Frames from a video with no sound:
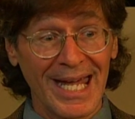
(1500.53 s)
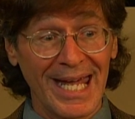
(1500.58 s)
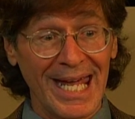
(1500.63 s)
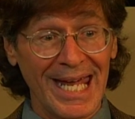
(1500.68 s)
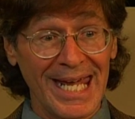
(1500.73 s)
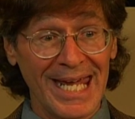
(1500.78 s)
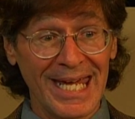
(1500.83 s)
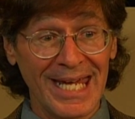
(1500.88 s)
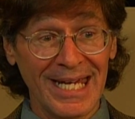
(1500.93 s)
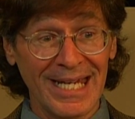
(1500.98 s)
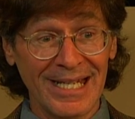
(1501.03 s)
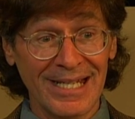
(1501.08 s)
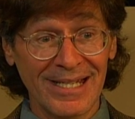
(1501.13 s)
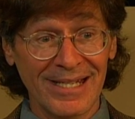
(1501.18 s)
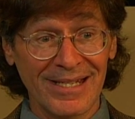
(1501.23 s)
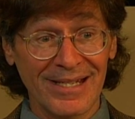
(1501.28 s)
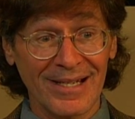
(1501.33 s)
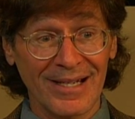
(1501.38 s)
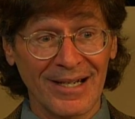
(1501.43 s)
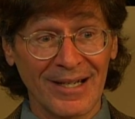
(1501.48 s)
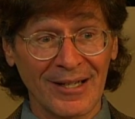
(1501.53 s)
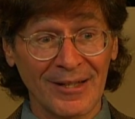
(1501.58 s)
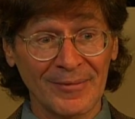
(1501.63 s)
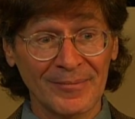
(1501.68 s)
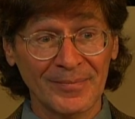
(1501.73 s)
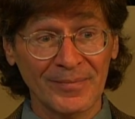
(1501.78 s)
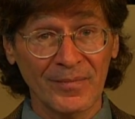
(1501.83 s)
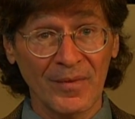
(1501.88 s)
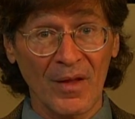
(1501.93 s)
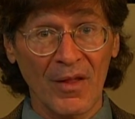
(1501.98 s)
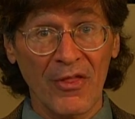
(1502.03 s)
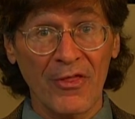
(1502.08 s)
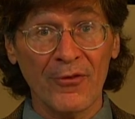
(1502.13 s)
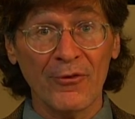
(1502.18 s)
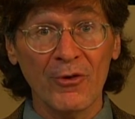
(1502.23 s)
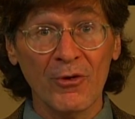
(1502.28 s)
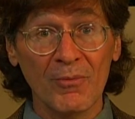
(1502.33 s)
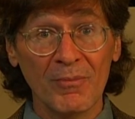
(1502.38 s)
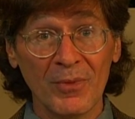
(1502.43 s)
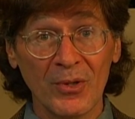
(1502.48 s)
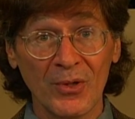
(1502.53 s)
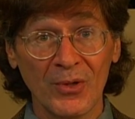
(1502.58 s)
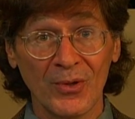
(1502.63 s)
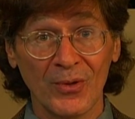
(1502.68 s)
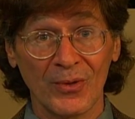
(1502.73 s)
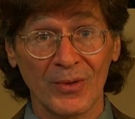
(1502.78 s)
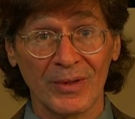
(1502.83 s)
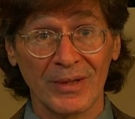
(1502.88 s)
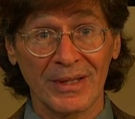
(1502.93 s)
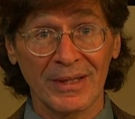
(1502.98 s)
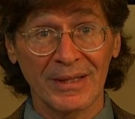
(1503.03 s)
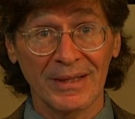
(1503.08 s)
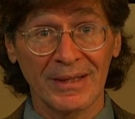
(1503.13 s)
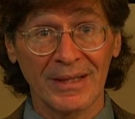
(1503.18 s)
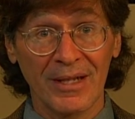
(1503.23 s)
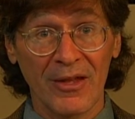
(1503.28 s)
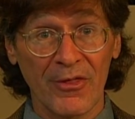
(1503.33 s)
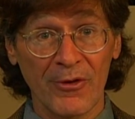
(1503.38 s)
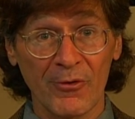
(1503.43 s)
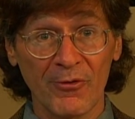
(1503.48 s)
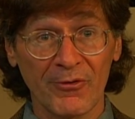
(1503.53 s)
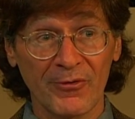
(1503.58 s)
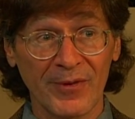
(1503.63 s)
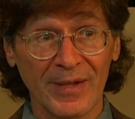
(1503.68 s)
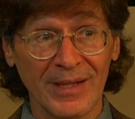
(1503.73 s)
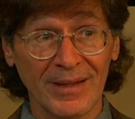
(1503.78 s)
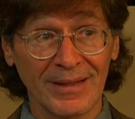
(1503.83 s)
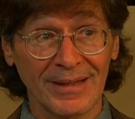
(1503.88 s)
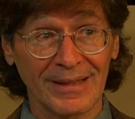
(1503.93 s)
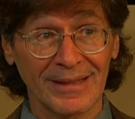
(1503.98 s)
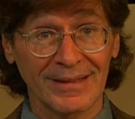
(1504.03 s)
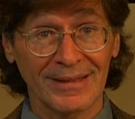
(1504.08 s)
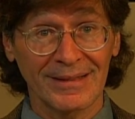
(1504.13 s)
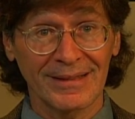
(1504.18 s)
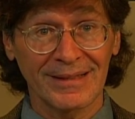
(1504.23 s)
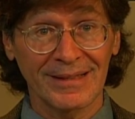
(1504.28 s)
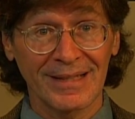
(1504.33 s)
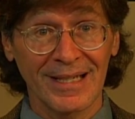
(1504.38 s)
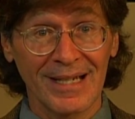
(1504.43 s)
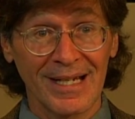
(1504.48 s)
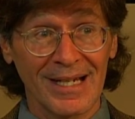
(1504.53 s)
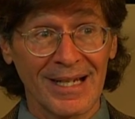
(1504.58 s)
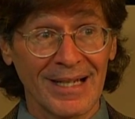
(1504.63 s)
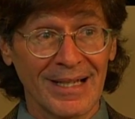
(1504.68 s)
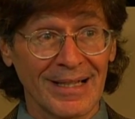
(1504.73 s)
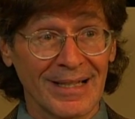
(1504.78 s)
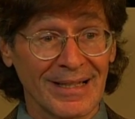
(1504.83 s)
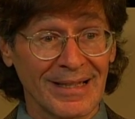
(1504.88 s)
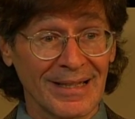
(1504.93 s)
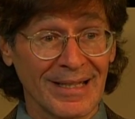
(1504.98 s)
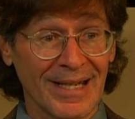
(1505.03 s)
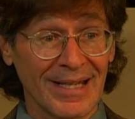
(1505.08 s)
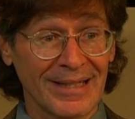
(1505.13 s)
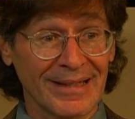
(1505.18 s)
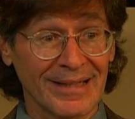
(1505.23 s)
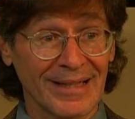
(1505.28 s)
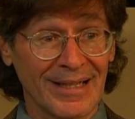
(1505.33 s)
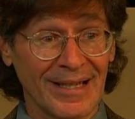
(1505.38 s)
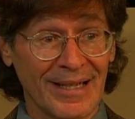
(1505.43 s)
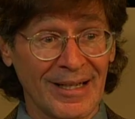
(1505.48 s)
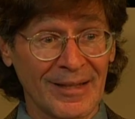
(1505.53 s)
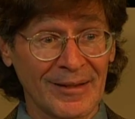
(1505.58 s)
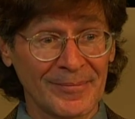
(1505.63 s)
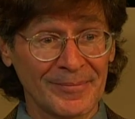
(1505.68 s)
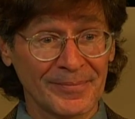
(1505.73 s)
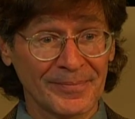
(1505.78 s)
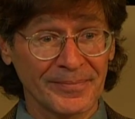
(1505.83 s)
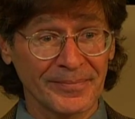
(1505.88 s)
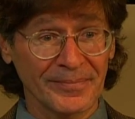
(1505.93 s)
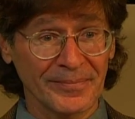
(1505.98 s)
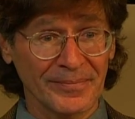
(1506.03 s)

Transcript: is um, through mood, through feelings. Like um,